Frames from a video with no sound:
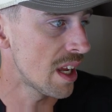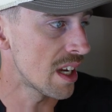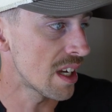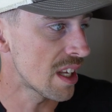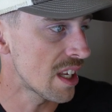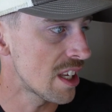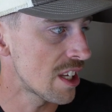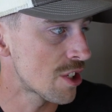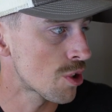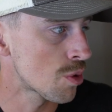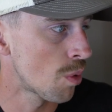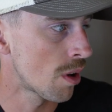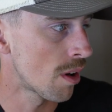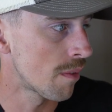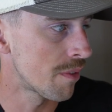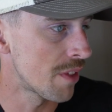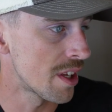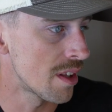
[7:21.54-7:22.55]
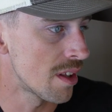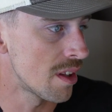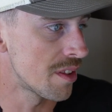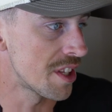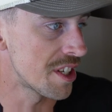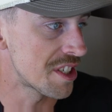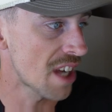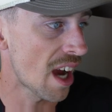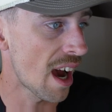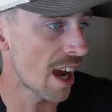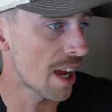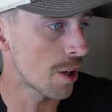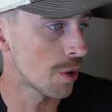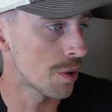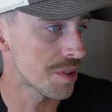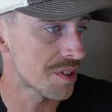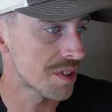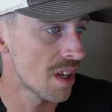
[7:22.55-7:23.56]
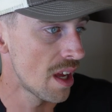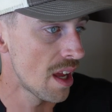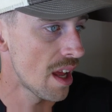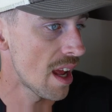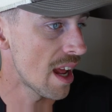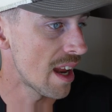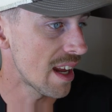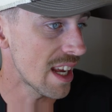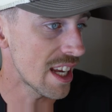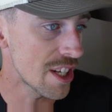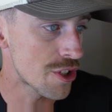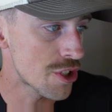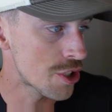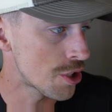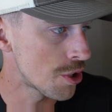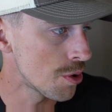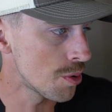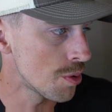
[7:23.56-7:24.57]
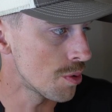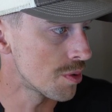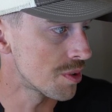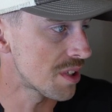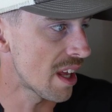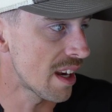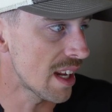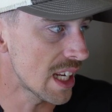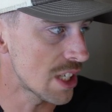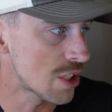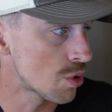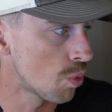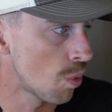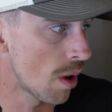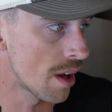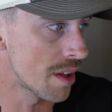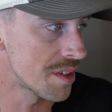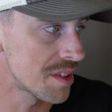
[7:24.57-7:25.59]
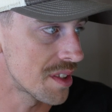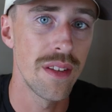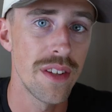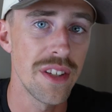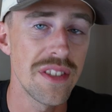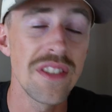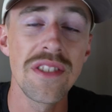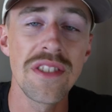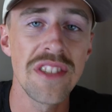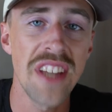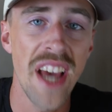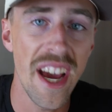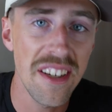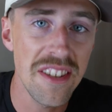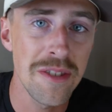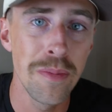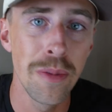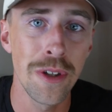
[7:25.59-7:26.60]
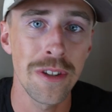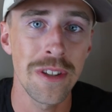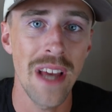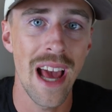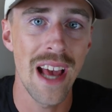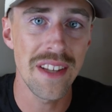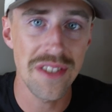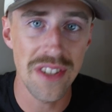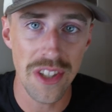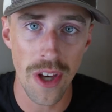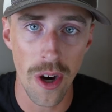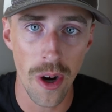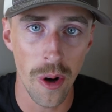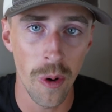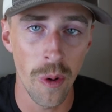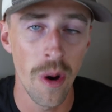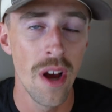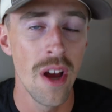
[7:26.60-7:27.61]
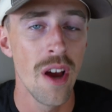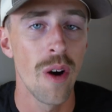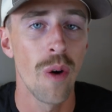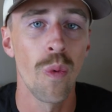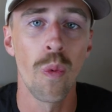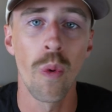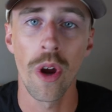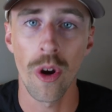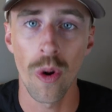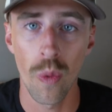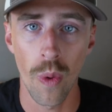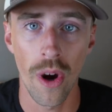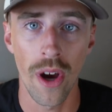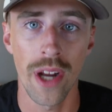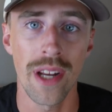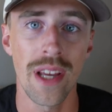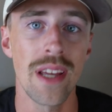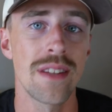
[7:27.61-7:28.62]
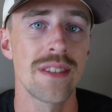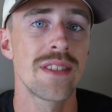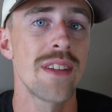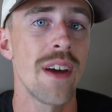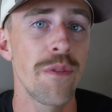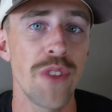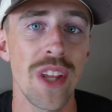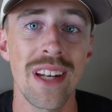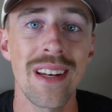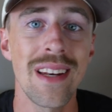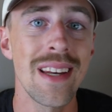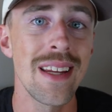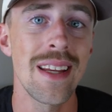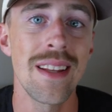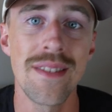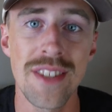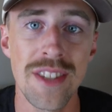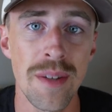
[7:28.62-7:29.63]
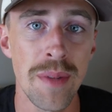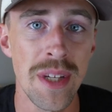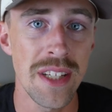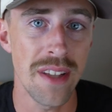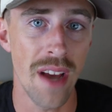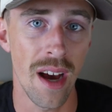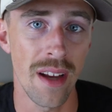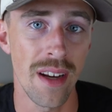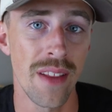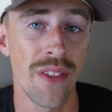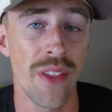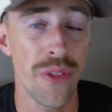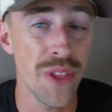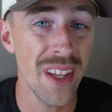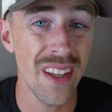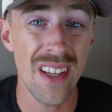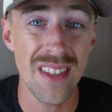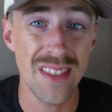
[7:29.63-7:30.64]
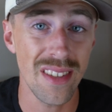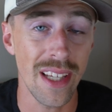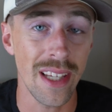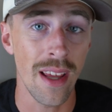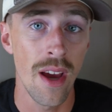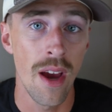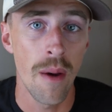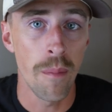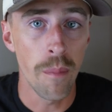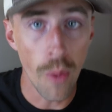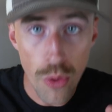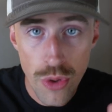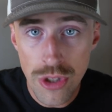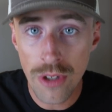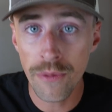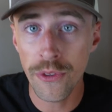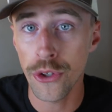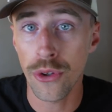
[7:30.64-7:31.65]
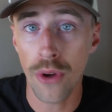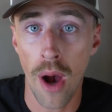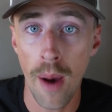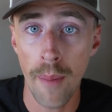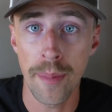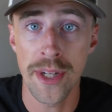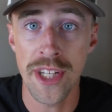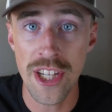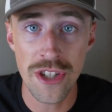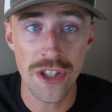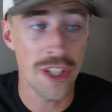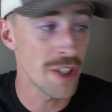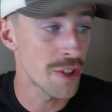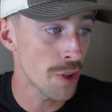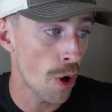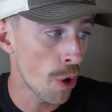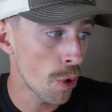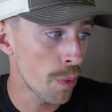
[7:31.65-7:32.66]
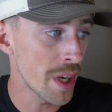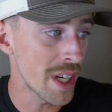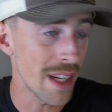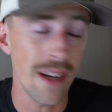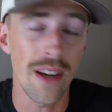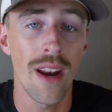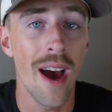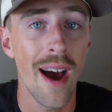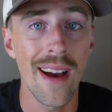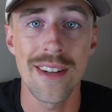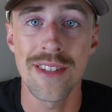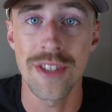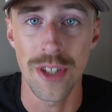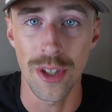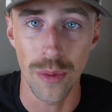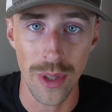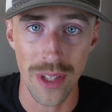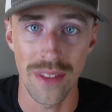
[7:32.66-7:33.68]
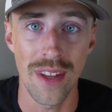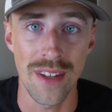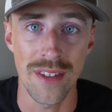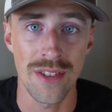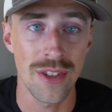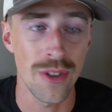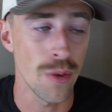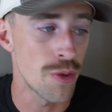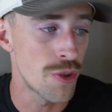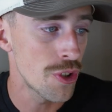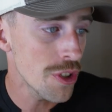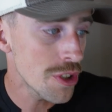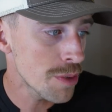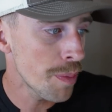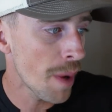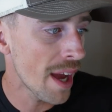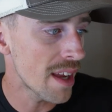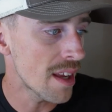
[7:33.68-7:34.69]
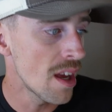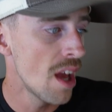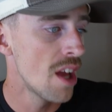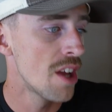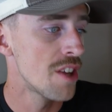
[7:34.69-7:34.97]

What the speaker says: in each one of the titles and H2s and H1s. This is textbook SEO 101. It's stuff that needs to be done. And the thing is, like, most of your competition is already not doing this. So just by